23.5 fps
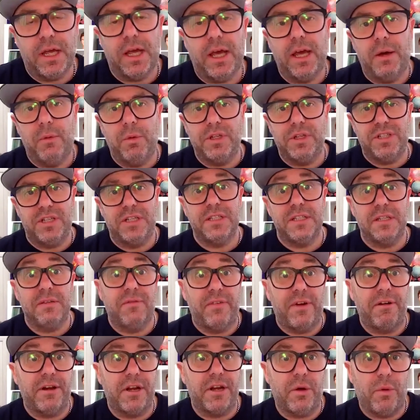Which is a
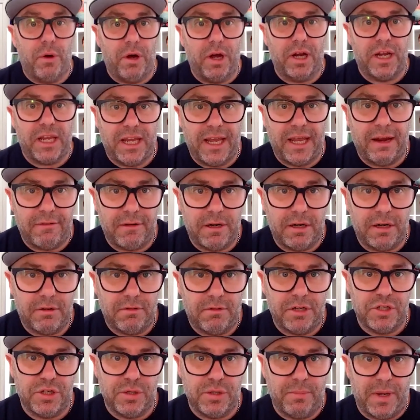very quirky area,
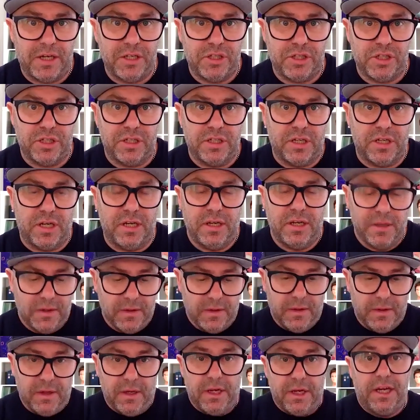as you mentioned. And,
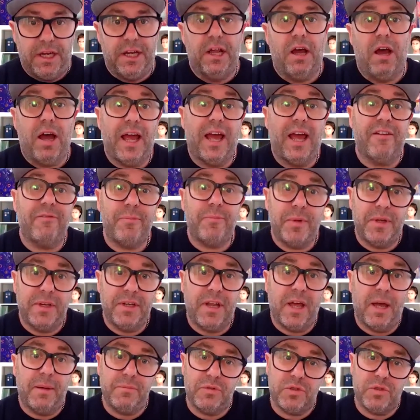I have
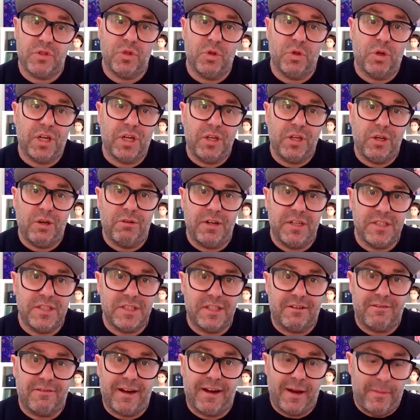been stalking your
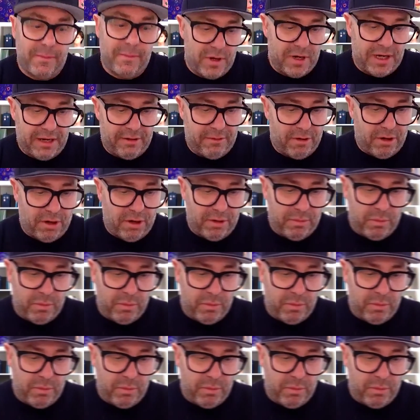Instagram earlier on. And